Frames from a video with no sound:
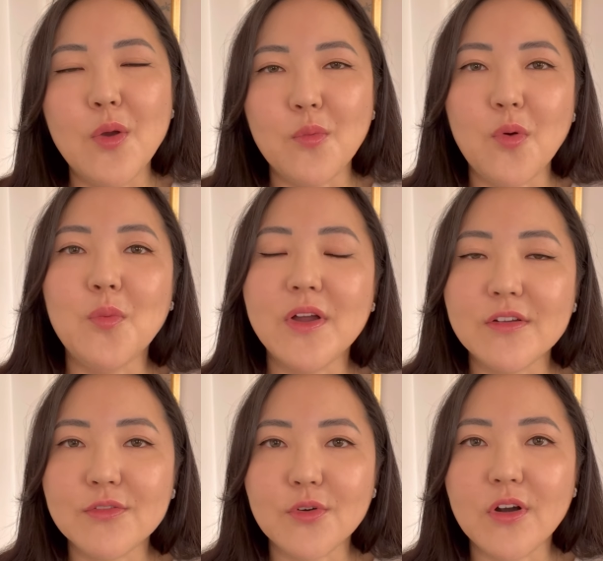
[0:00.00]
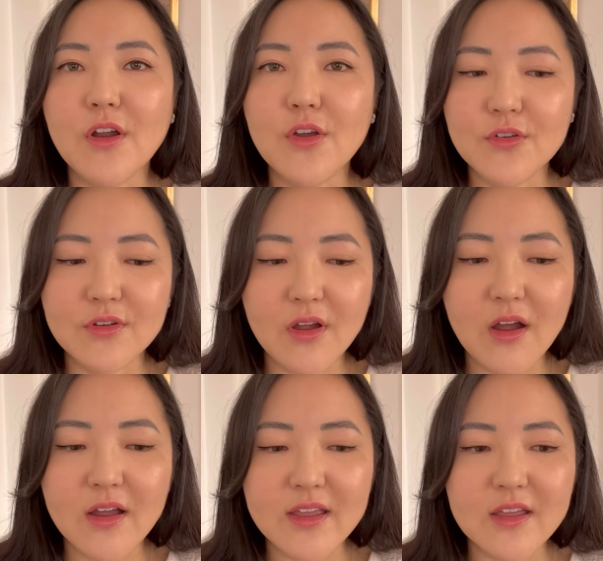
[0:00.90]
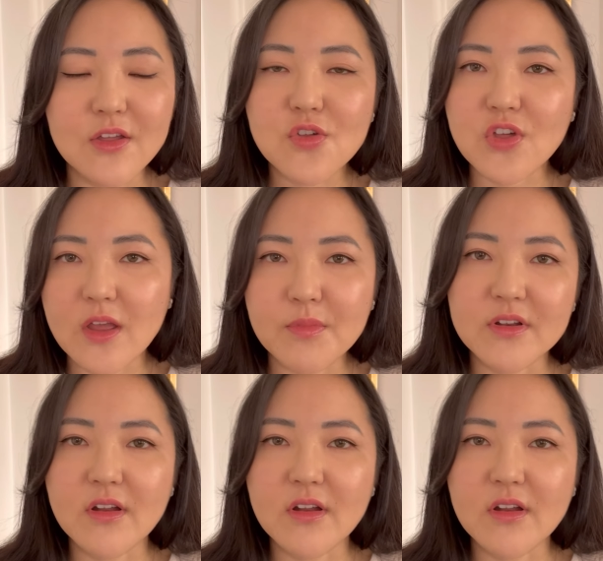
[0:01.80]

what works for our own eye shape and